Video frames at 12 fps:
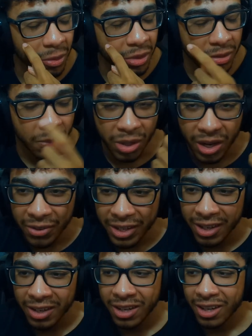with the brown
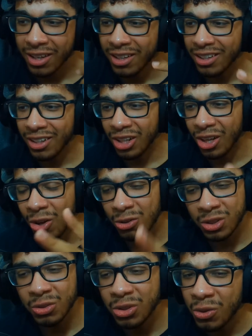hair.
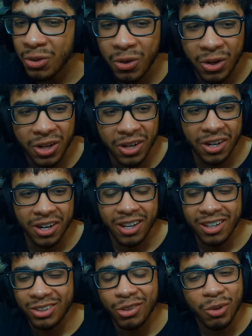Also don't know her.
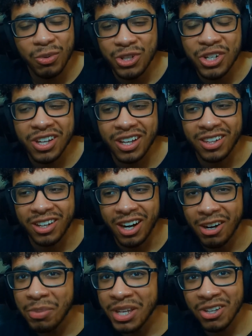Don't know when she got there.
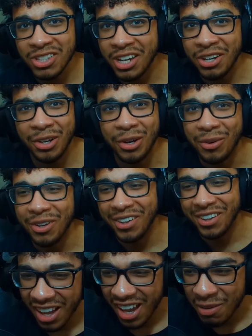Everybody else I know.
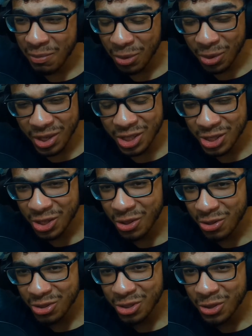I'm pretty sure
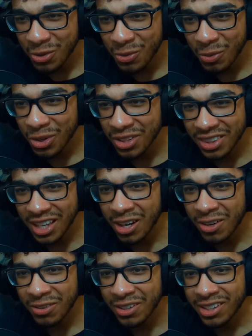those two weren't
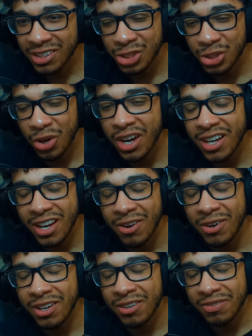there in the training
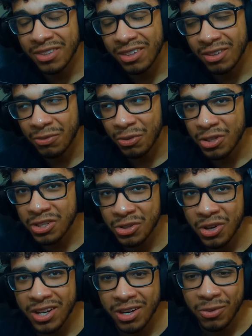area, the first
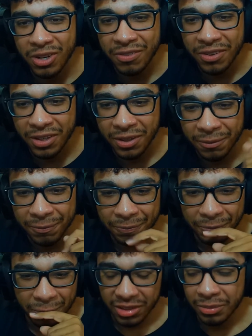training, whatever.
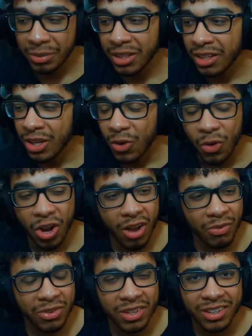But we're
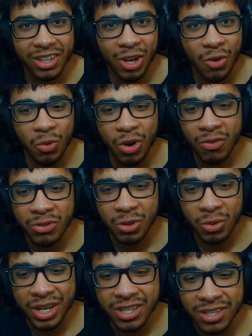off, you know, we're off to
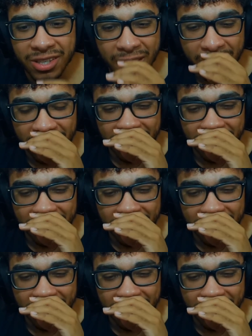the races.